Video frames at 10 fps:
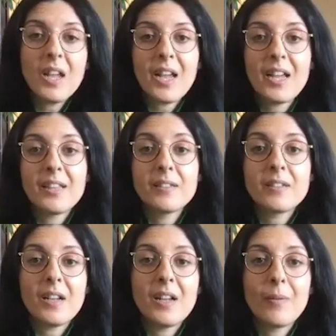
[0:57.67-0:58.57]
and
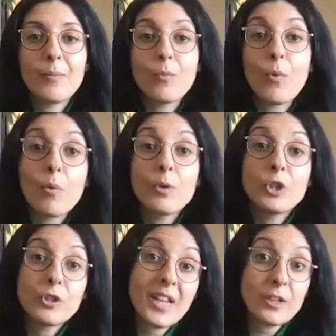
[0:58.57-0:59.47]
what we
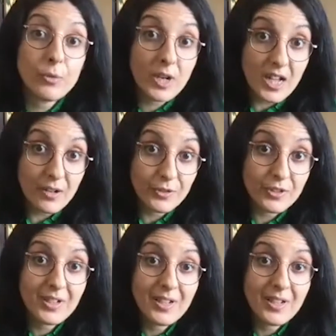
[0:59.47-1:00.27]
should take into account.